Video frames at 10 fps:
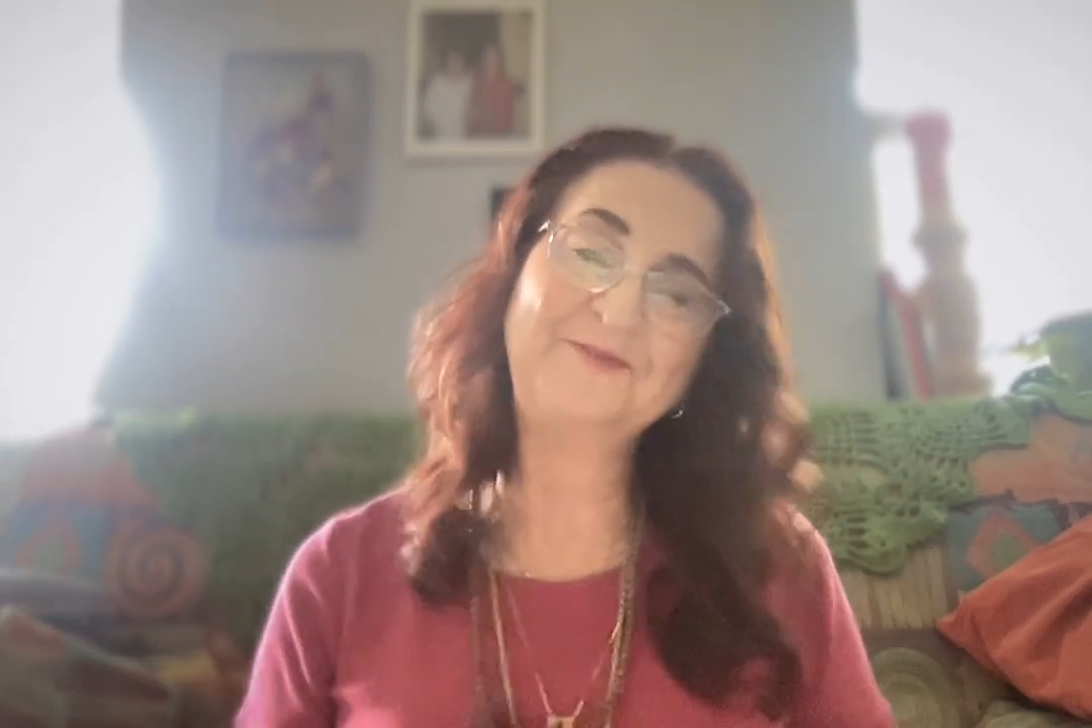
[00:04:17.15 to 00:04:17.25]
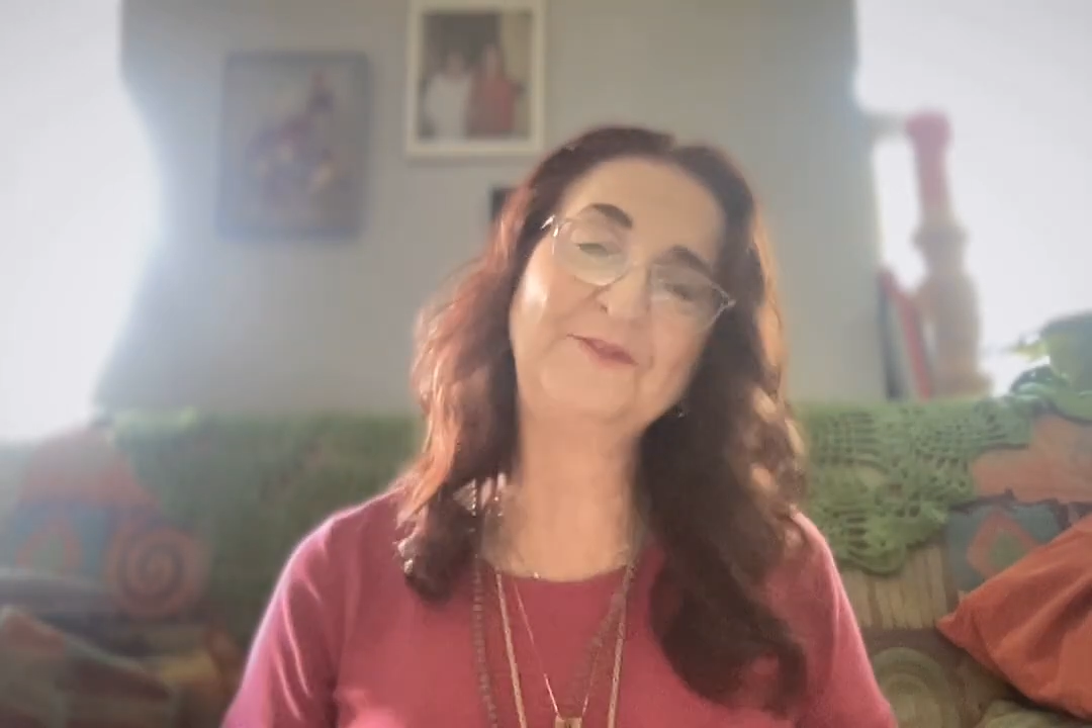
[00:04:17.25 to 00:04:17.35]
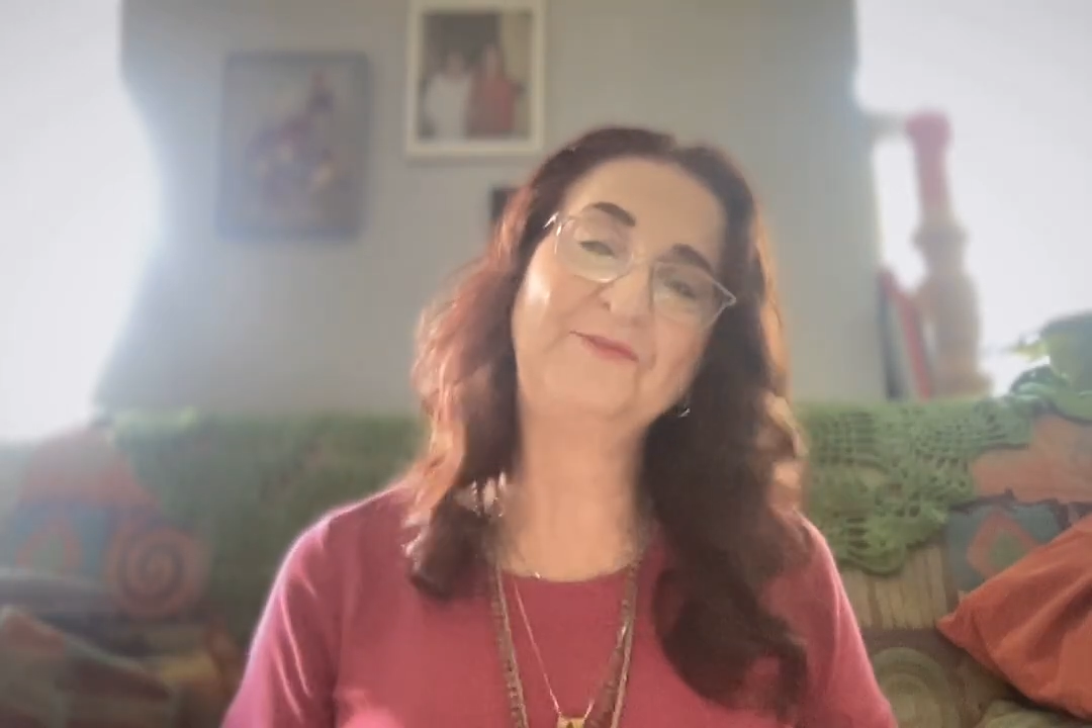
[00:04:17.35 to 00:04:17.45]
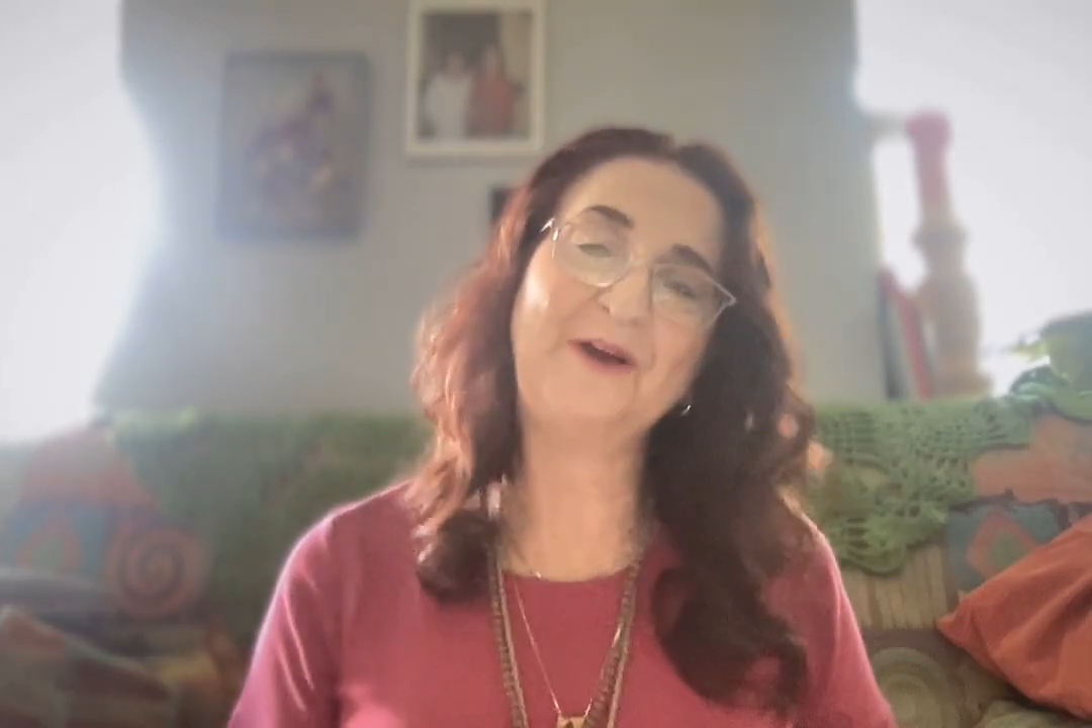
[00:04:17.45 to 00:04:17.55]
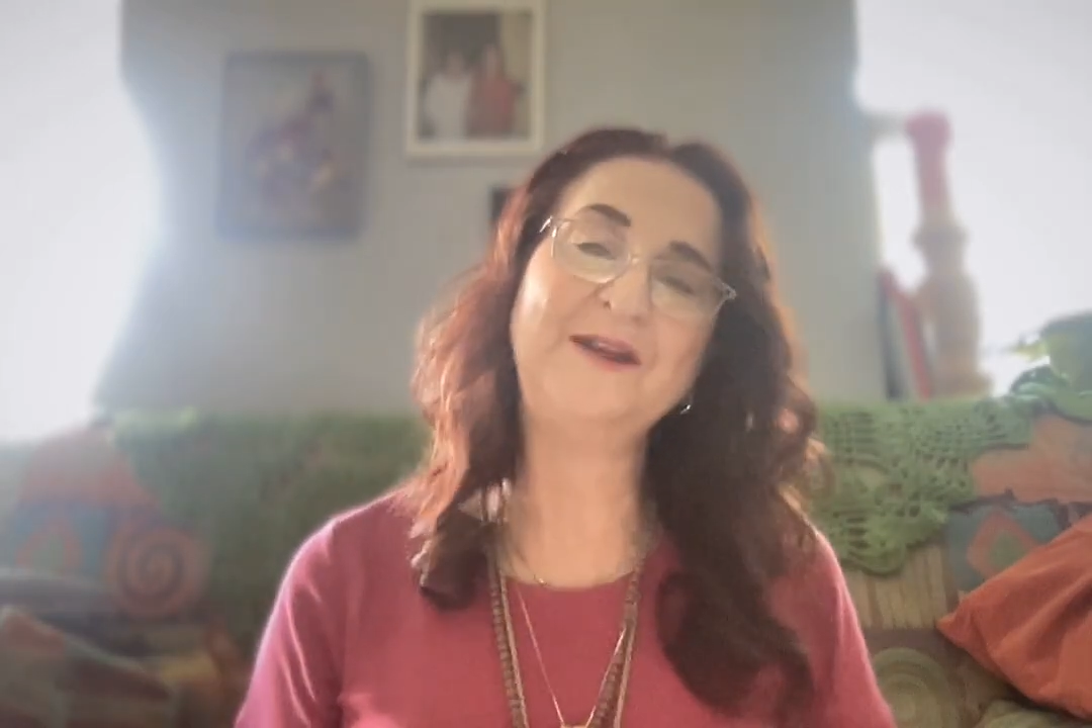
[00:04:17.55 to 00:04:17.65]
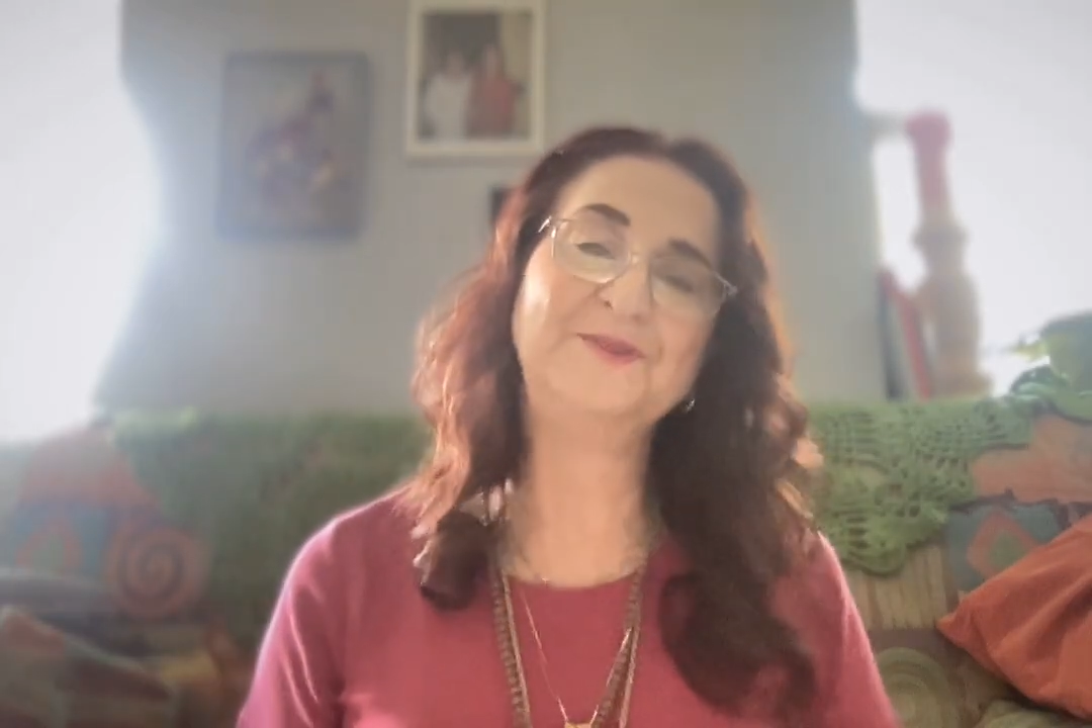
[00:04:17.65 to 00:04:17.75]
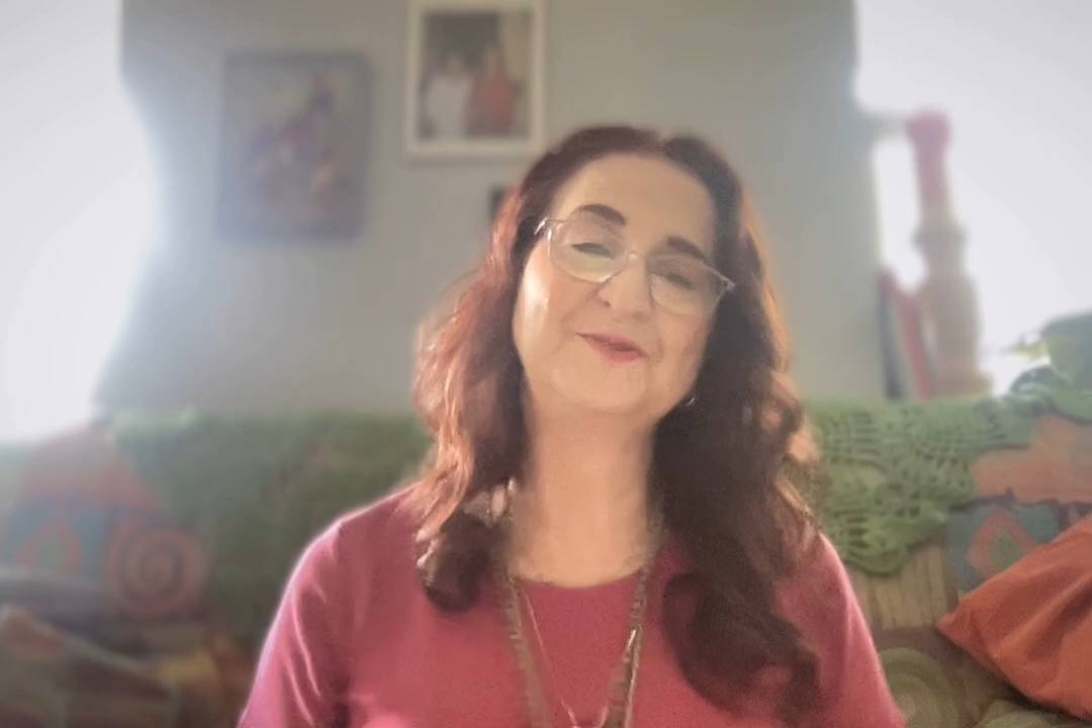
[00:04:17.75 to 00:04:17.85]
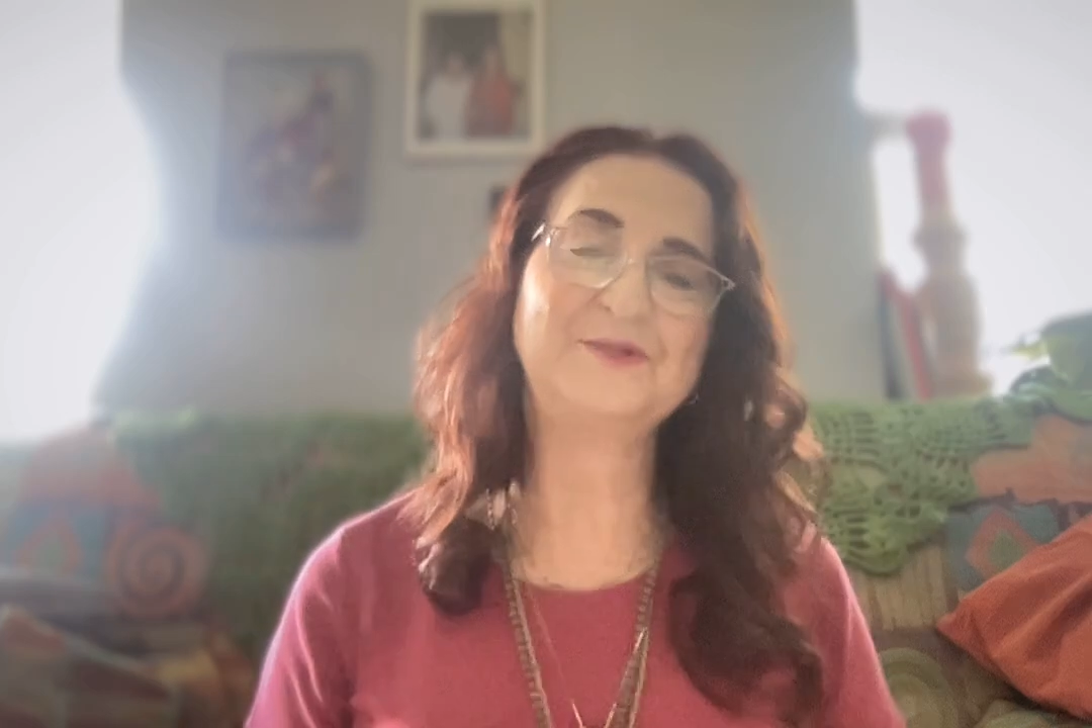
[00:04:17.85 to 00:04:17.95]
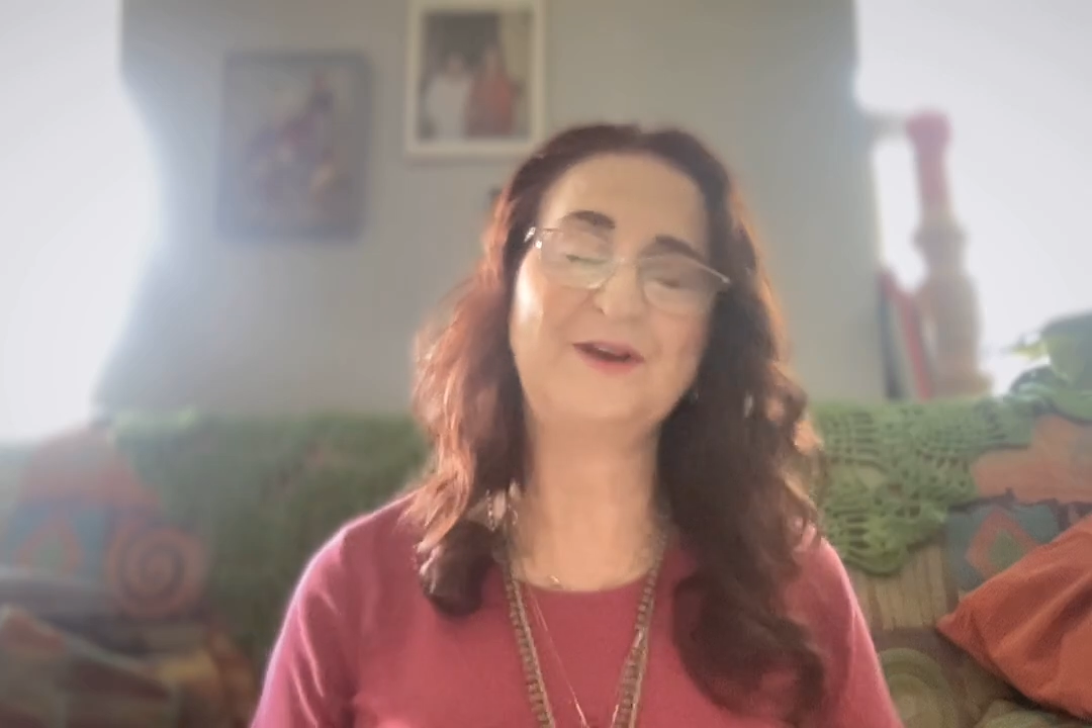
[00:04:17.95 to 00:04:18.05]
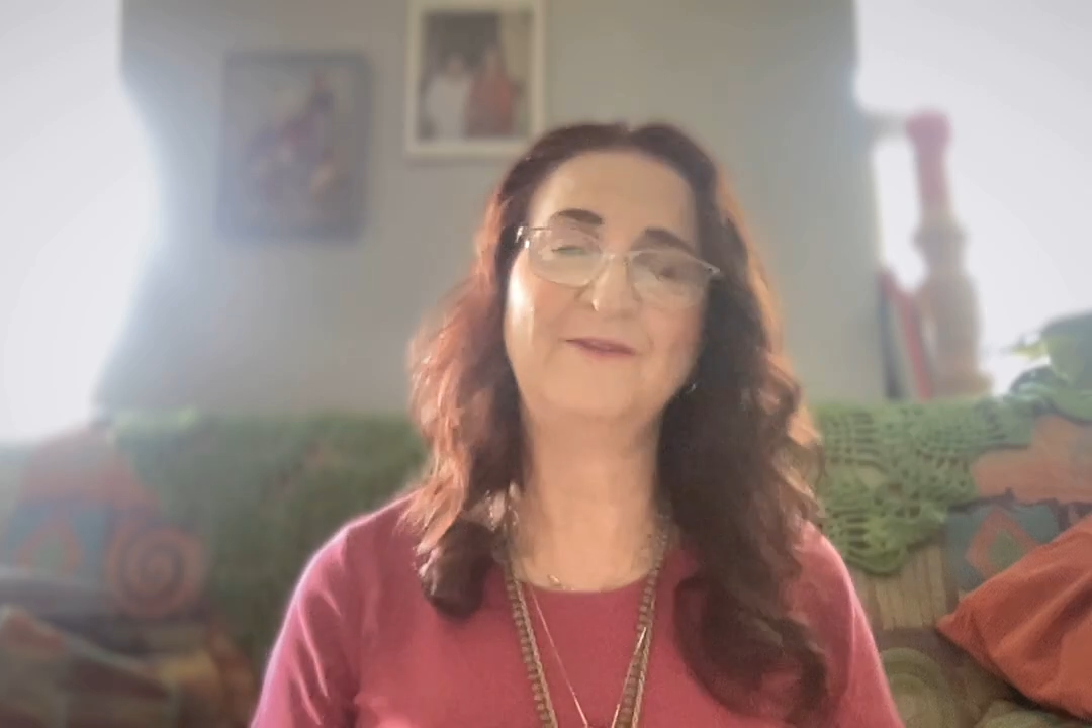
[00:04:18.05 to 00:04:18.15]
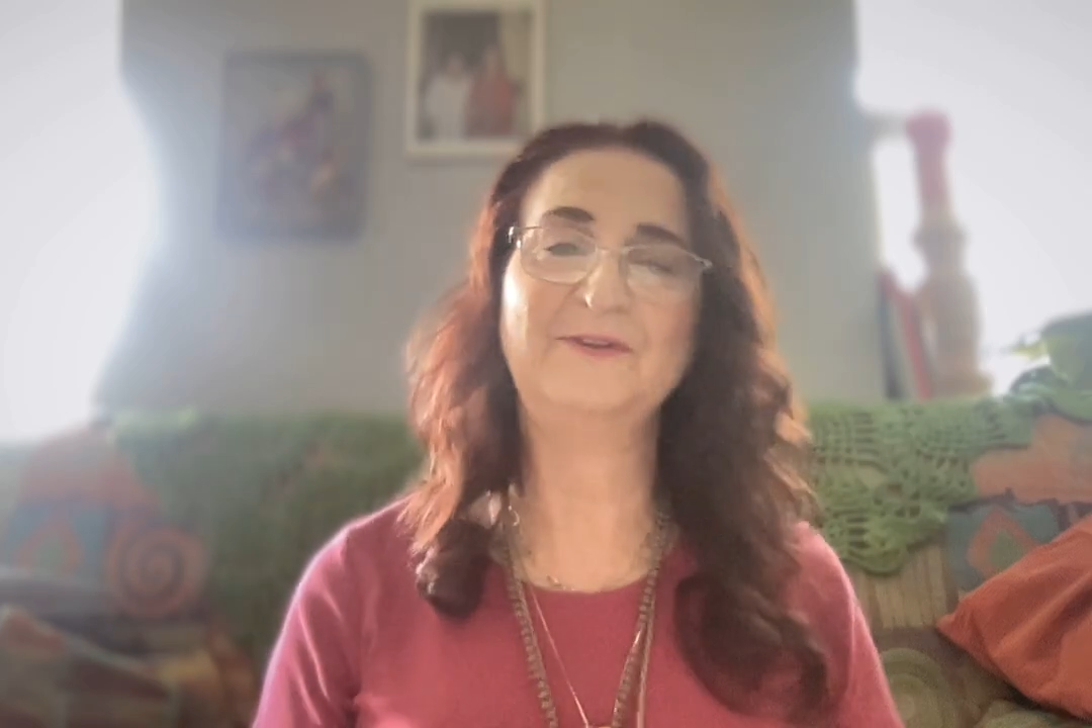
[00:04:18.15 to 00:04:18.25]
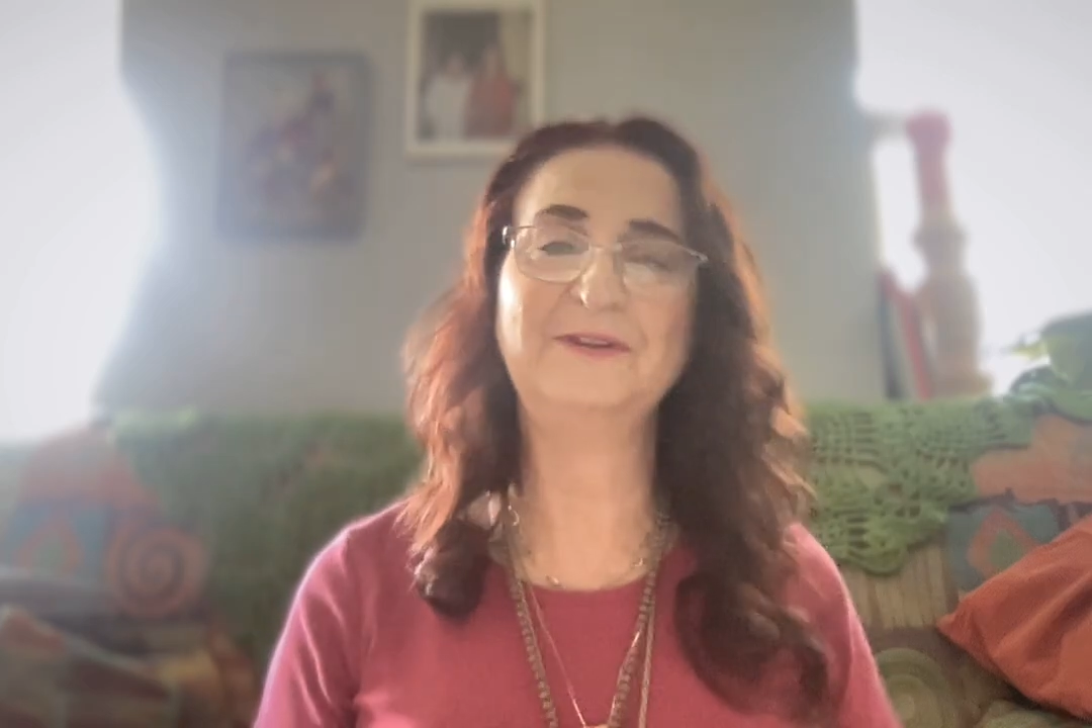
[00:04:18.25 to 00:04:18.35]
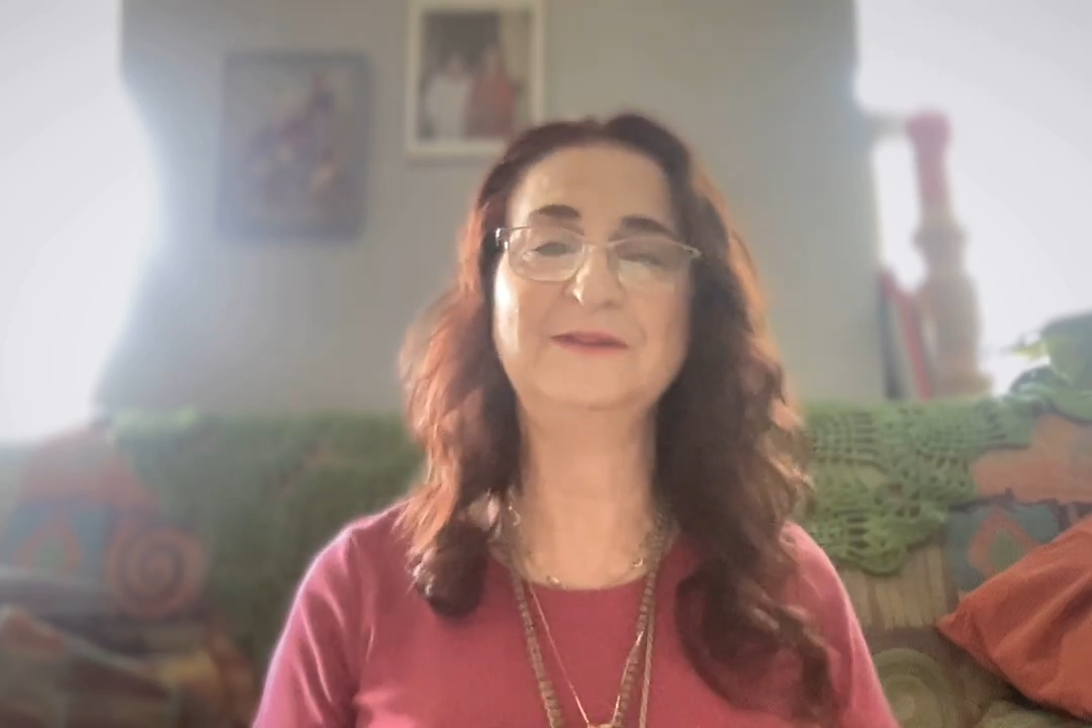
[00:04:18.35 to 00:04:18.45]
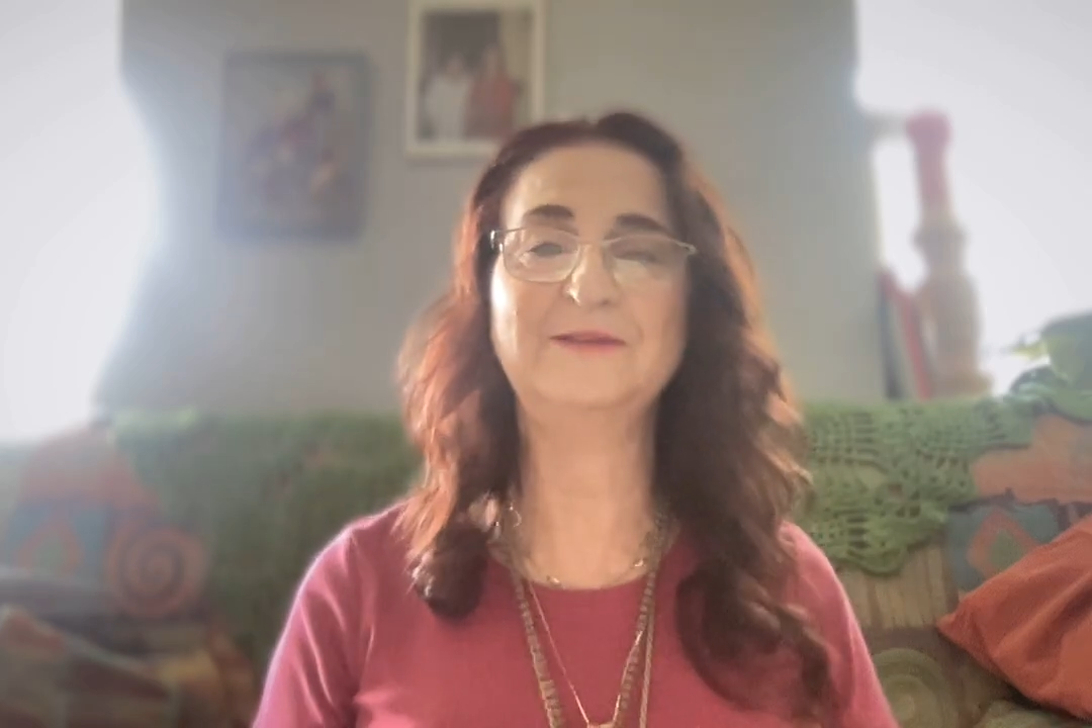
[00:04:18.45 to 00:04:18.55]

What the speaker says: to find yourself in